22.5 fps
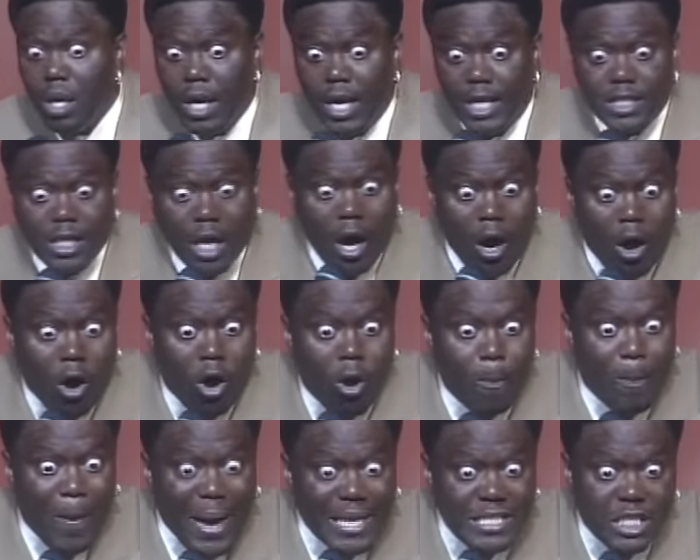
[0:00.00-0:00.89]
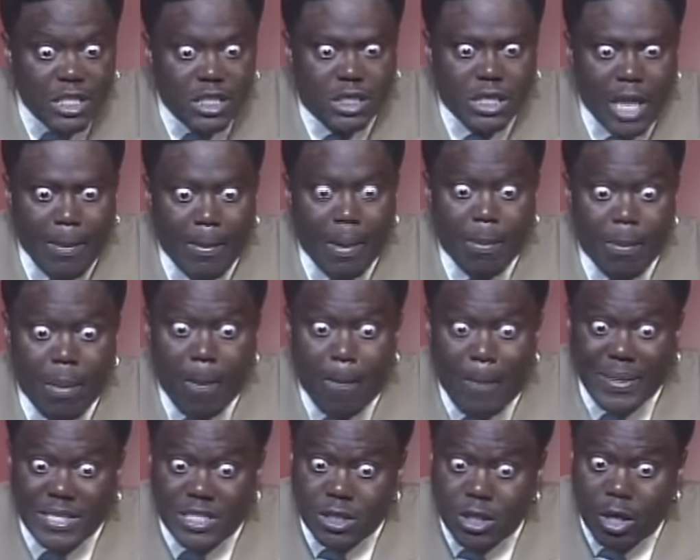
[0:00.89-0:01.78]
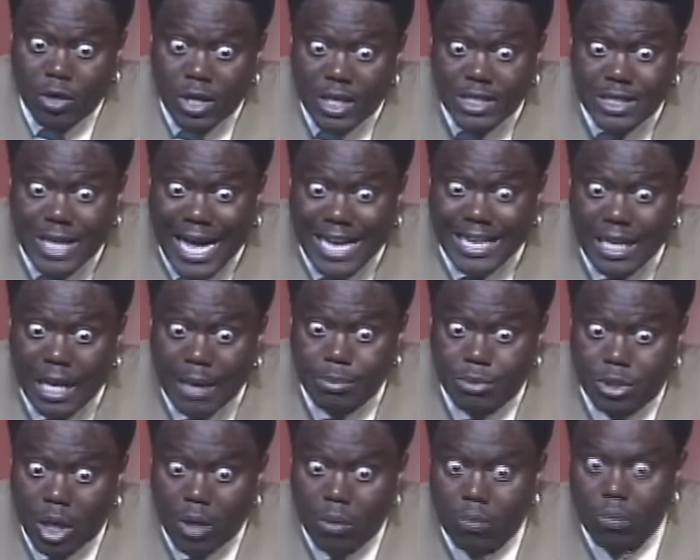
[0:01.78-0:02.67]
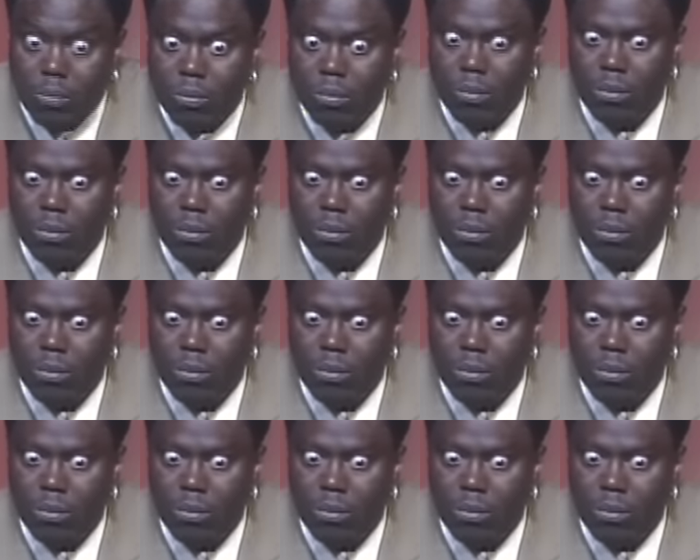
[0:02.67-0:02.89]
There's a whole bunch of some of my bitches on this goddamn show.